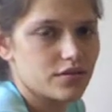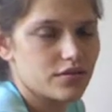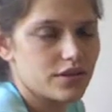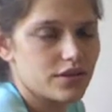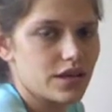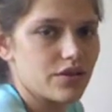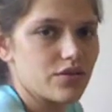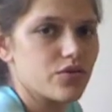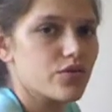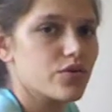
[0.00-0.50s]

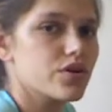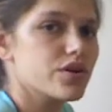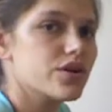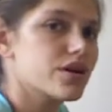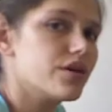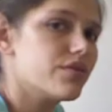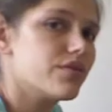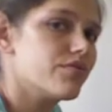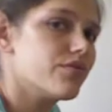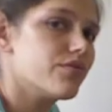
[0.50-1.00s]
Now, in order to
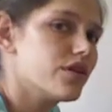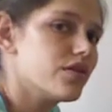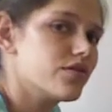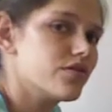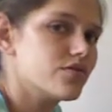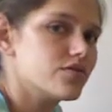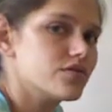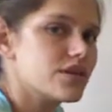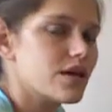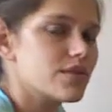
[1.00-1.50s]
get rid of
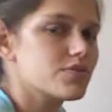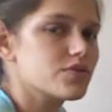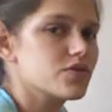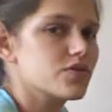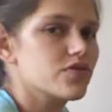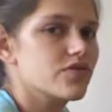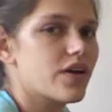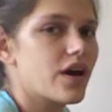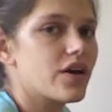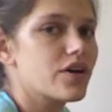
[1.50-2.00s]
those
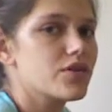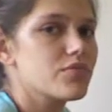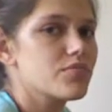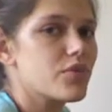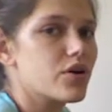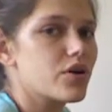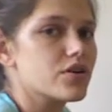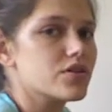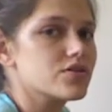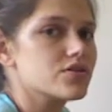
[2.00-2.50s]
absolute value
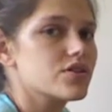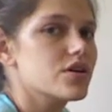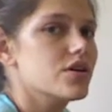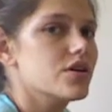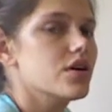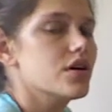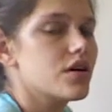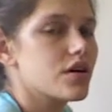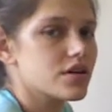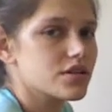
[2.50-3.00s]
bars,
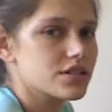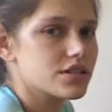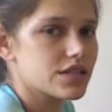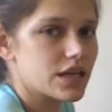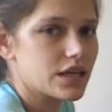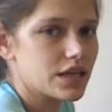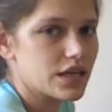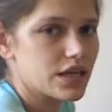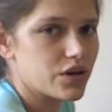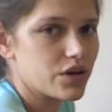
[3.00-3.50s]
our
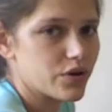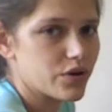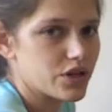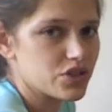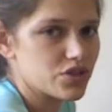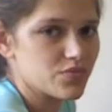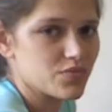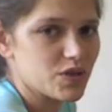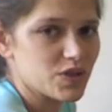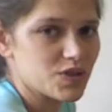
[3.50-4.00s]
second
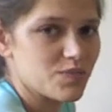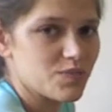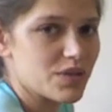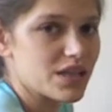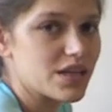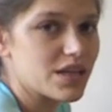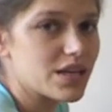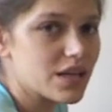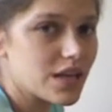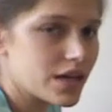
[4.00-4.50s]
equation must be
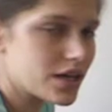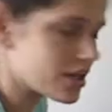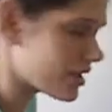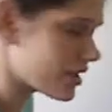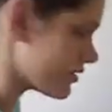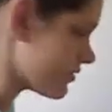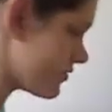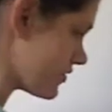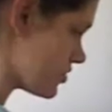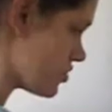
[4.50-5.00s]
the
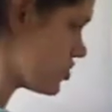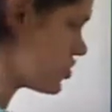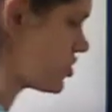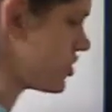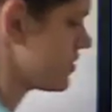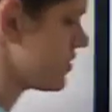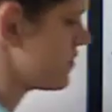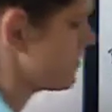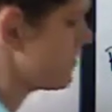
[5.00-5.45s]
negative version.